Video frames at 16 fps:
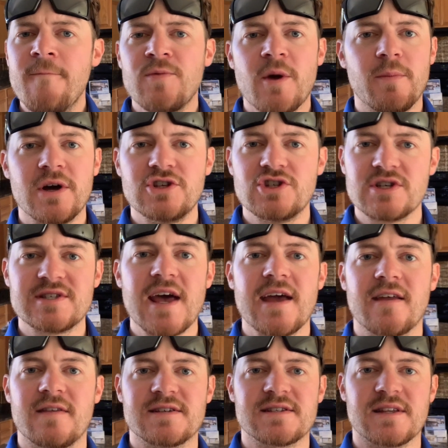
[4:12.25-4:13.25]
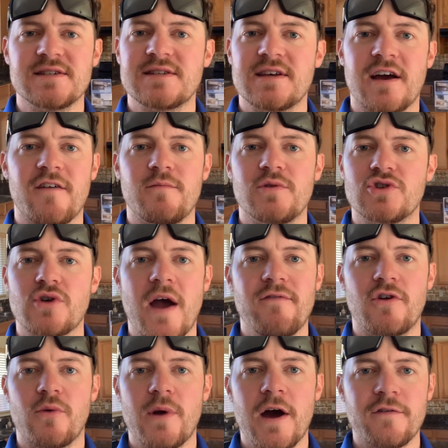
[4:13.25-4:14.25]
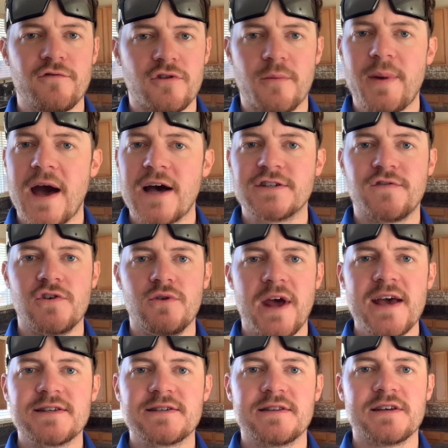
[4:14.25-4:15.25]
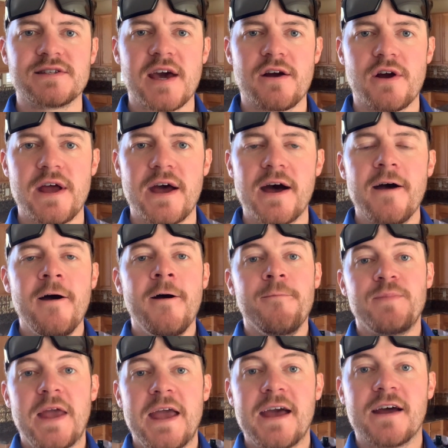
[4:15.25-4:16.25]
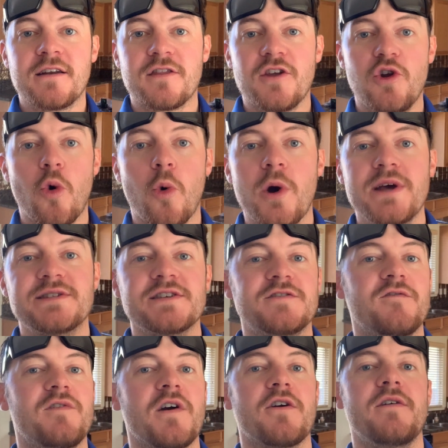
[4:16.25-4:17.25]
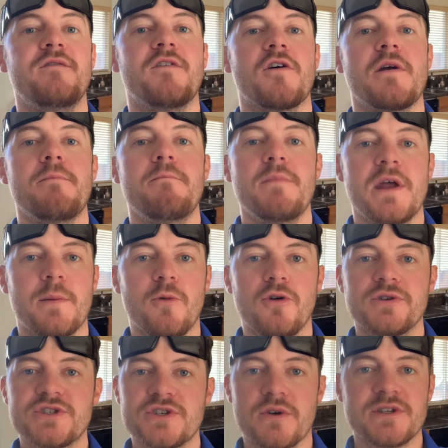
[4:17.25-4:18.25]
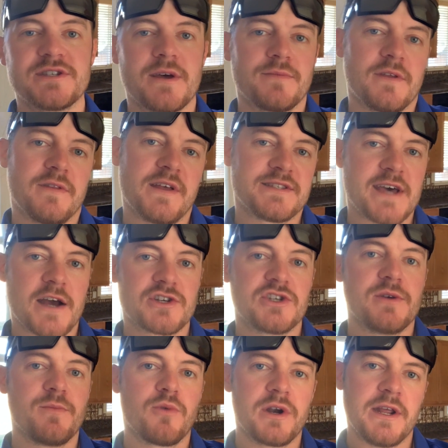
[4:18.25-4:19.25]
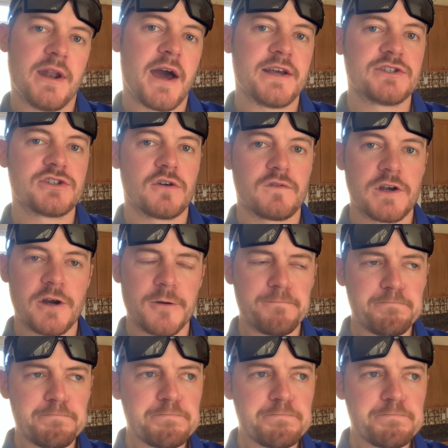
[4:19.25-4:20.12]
But just taking this listing, I've been driving around for the past few days in this area, and the noise is very, very minimal. So it's something that's actually pretty nice over here.